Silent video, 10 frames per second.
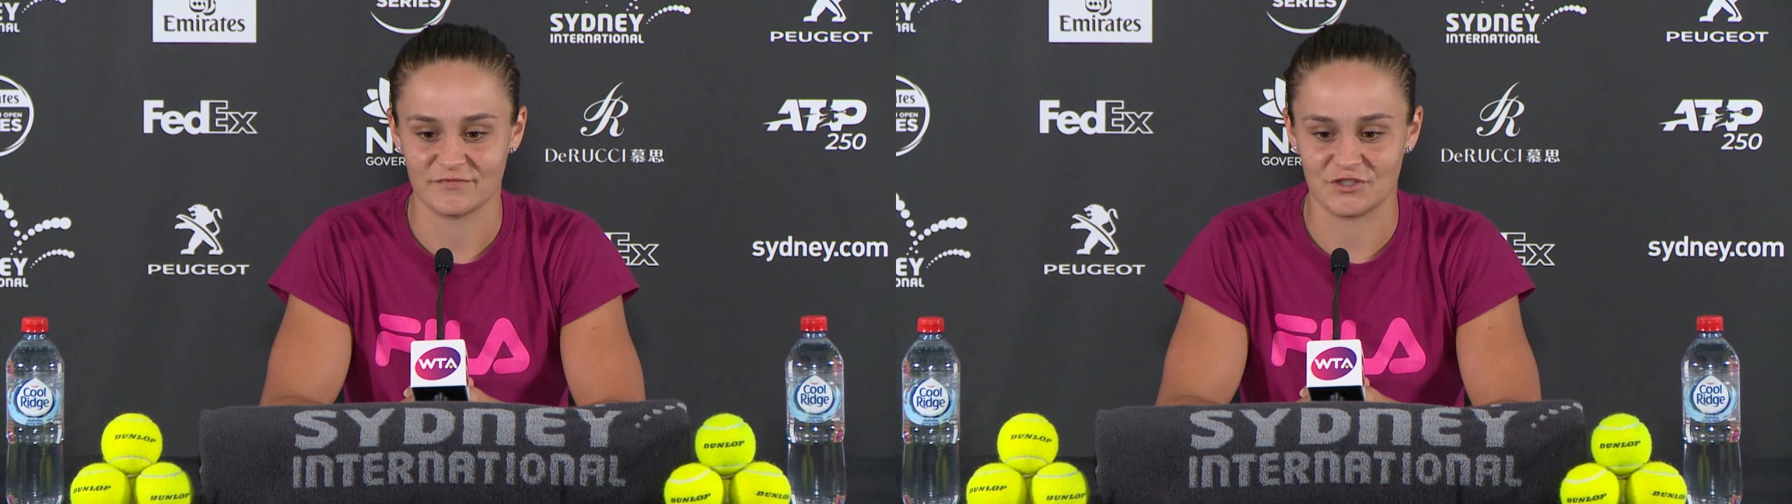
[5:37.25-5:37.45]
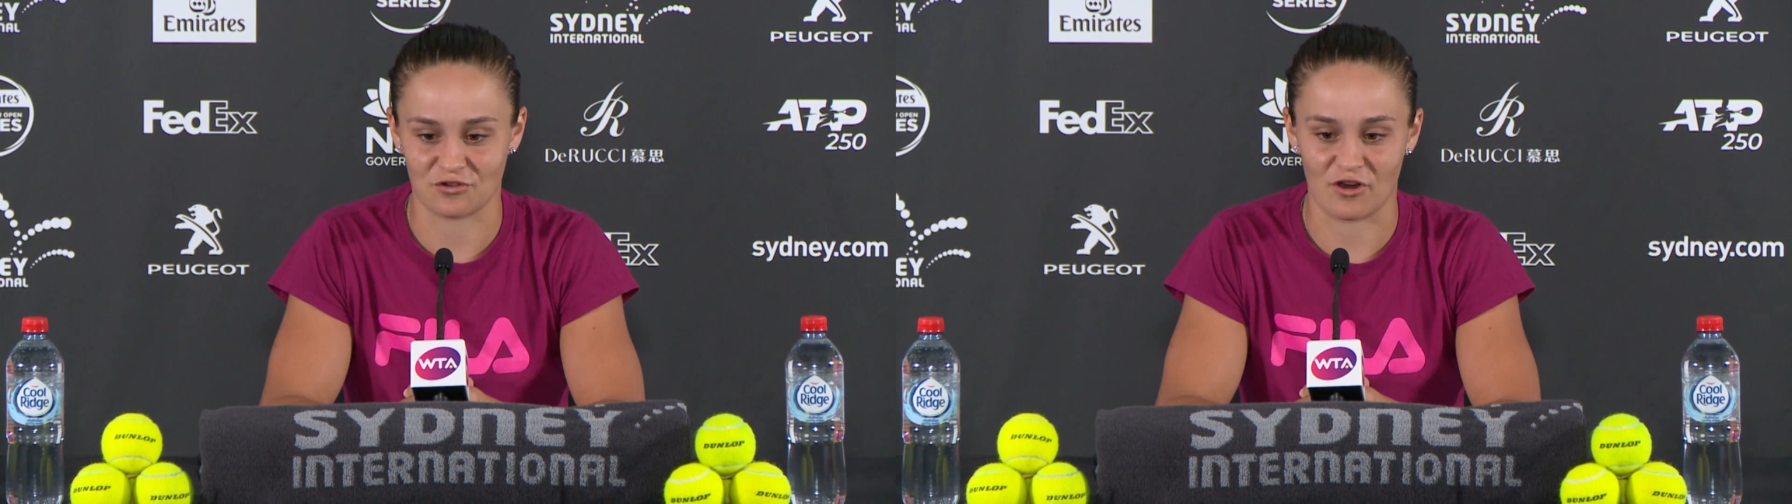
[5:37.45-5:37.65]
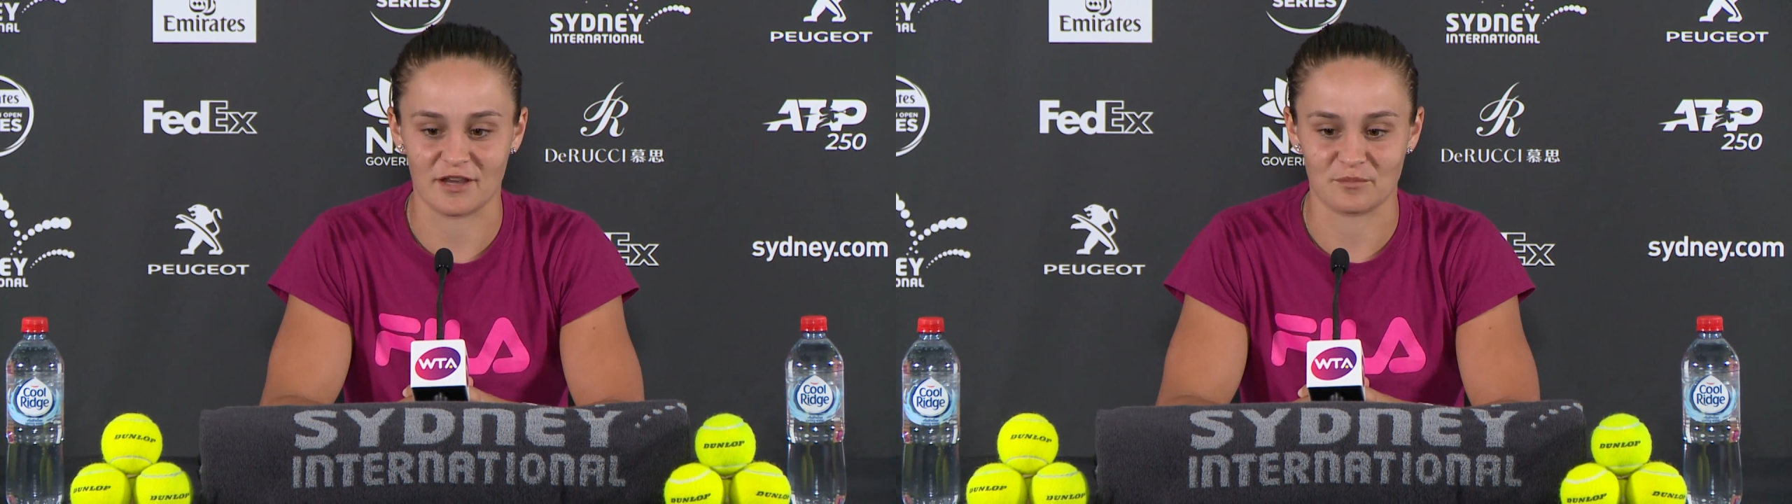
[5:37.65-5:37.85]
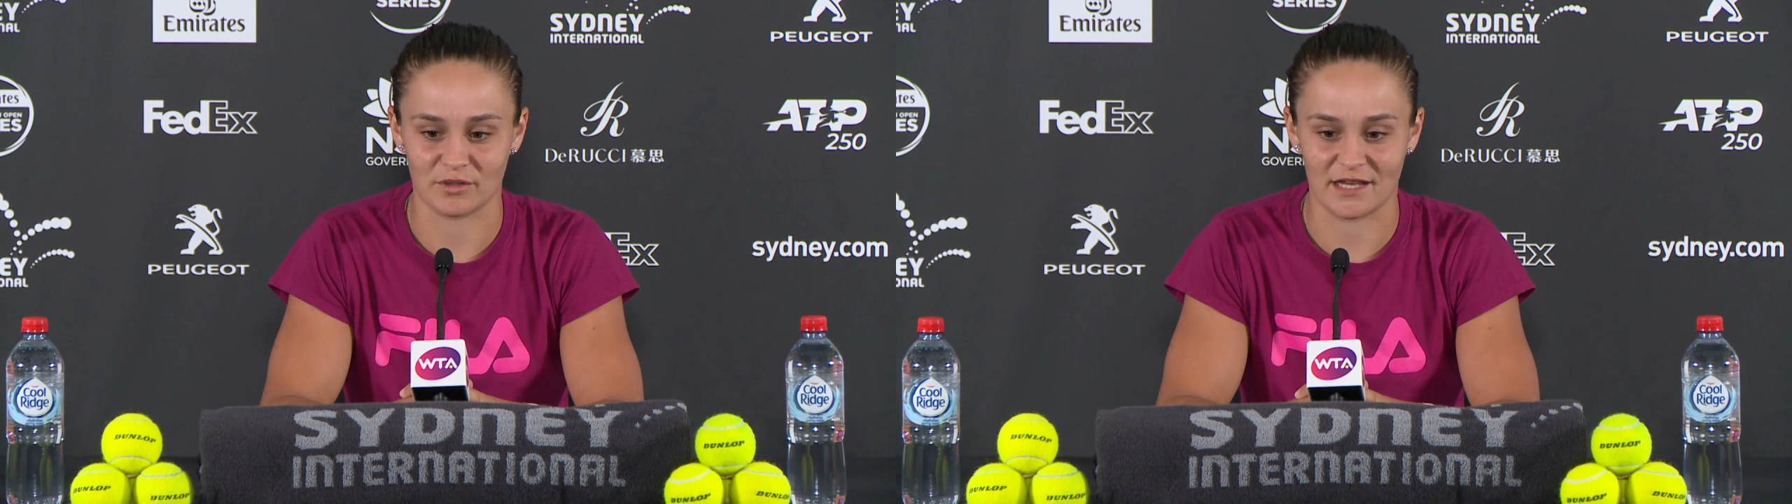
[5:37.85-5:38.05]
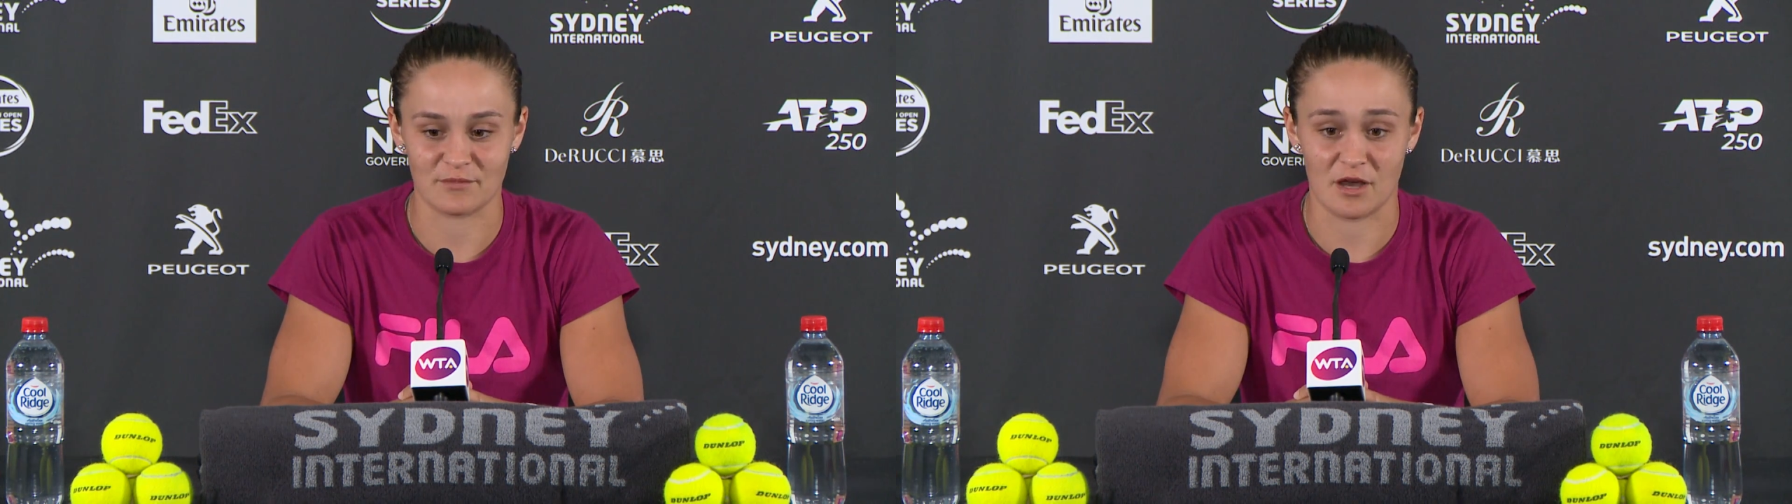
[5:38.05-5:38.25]
try and
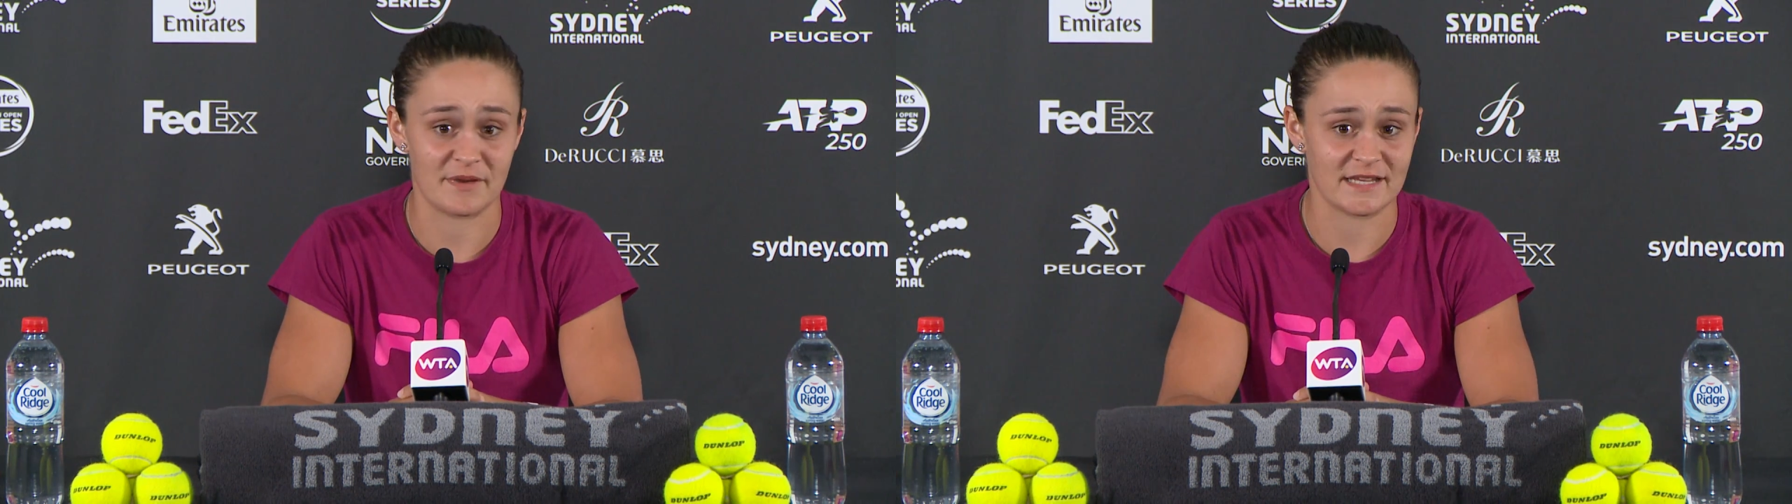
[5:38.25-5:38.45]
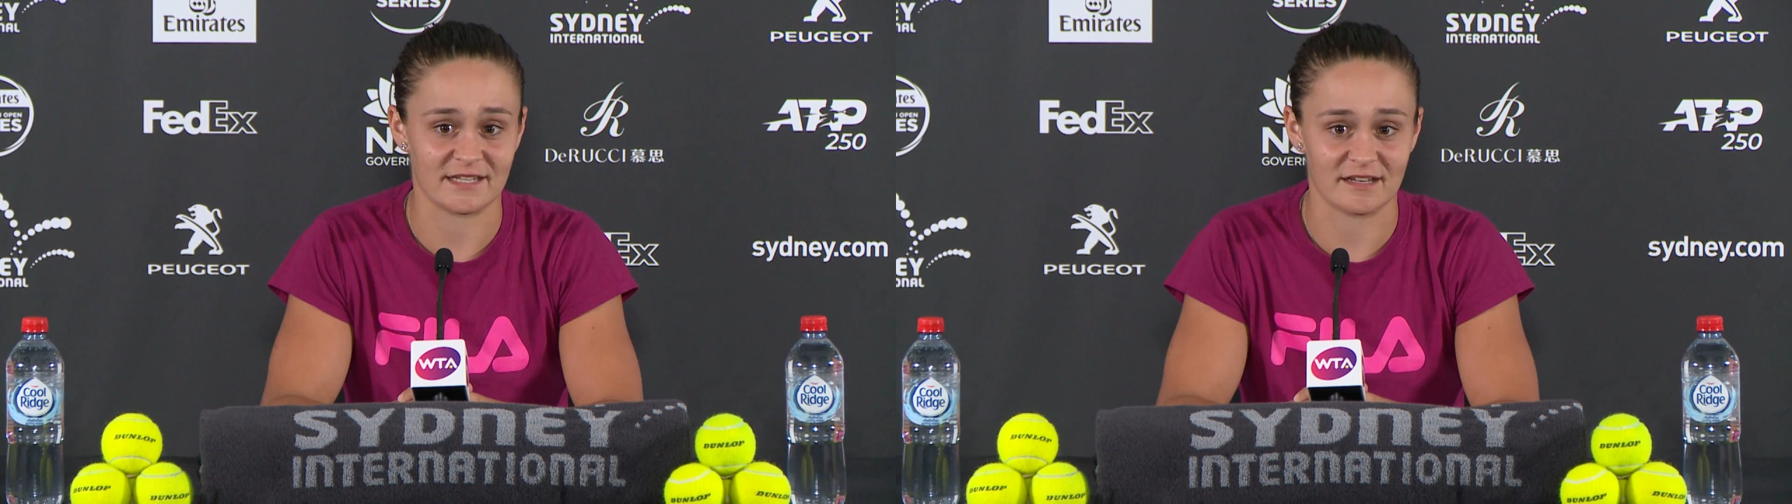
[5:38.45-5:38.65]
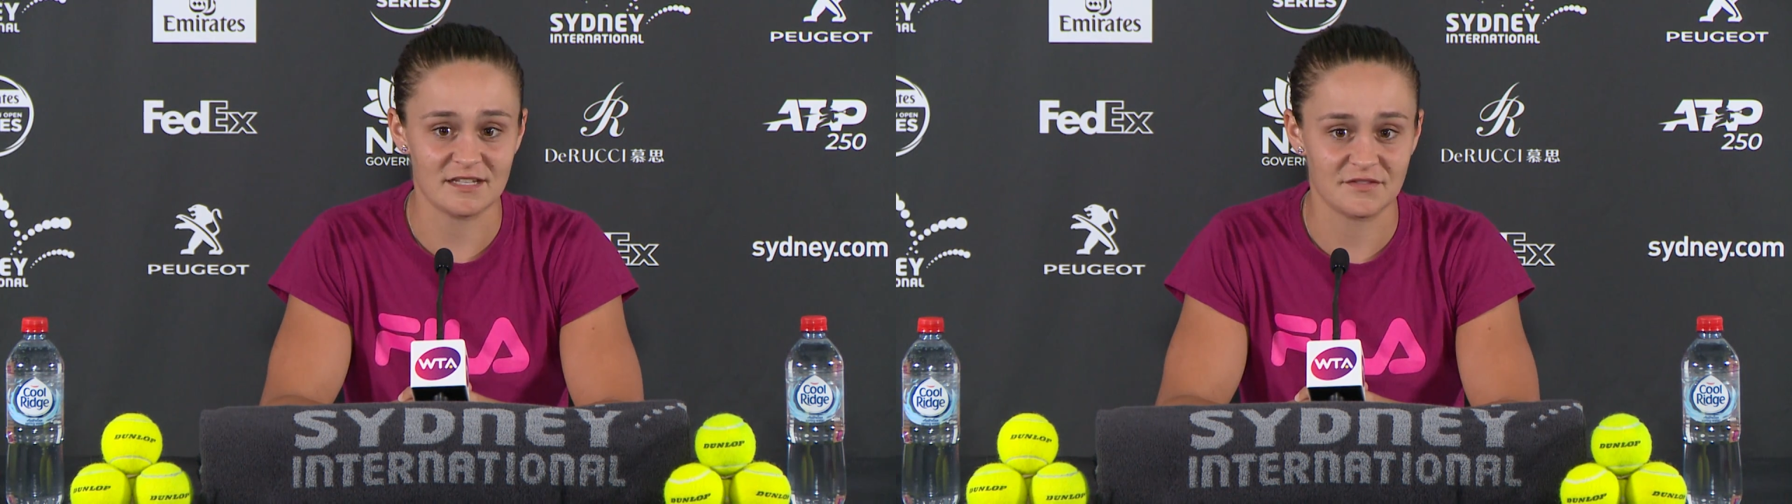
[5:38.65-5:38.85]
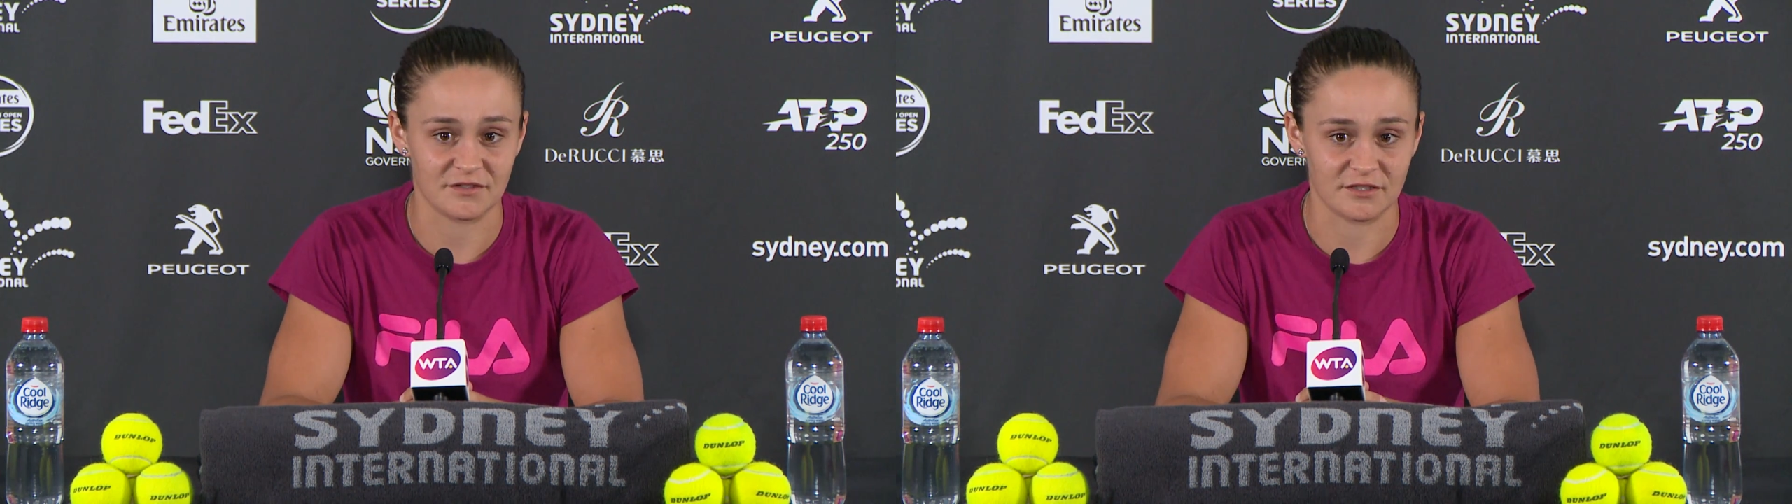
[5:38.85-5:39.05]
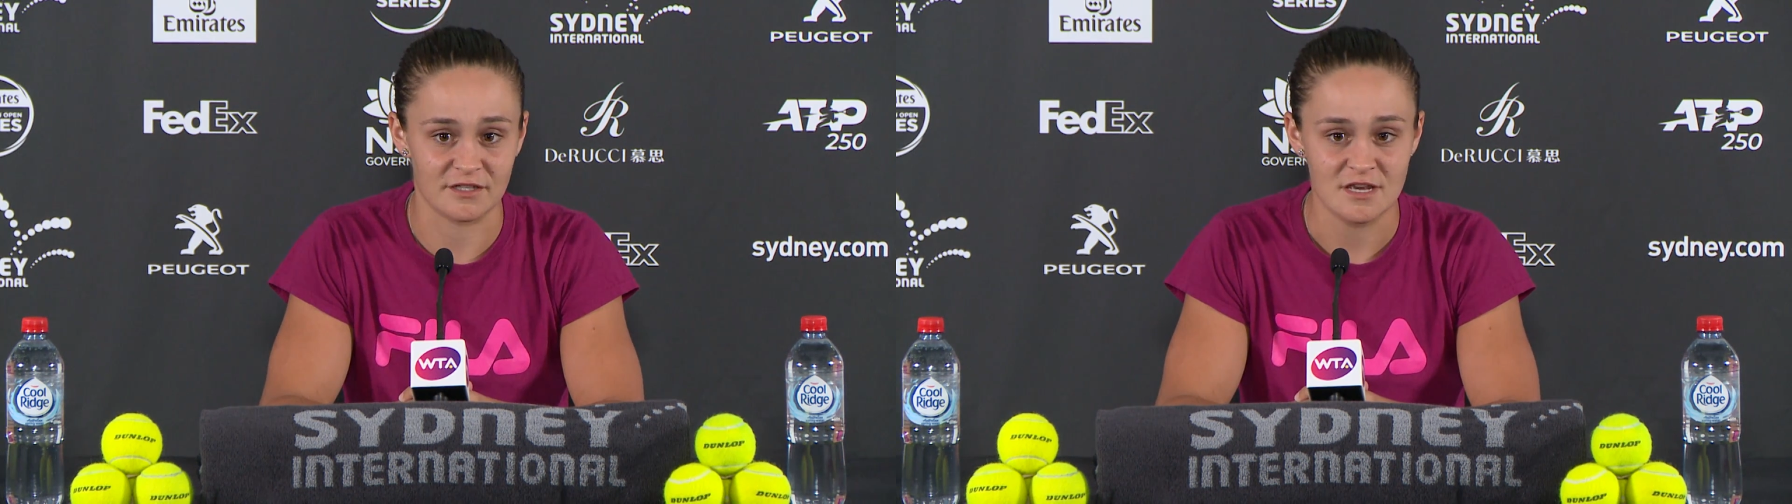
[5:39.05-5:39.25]
play my best tennis
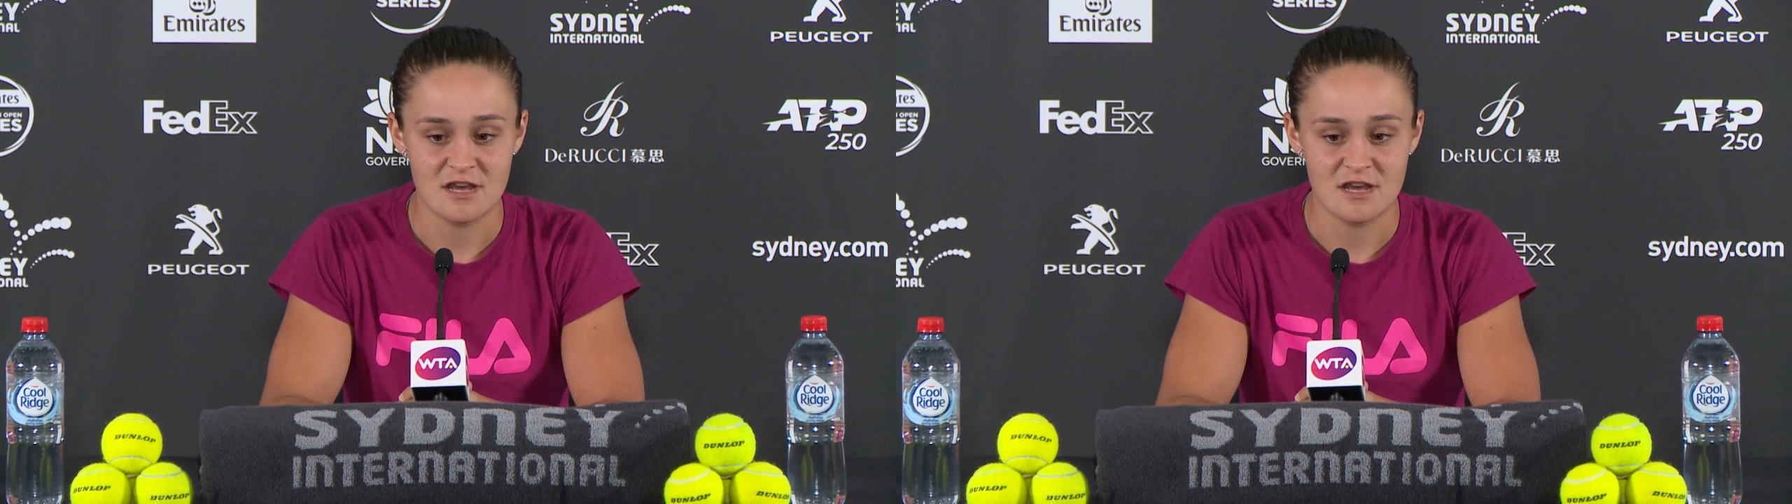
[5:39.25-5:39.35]
for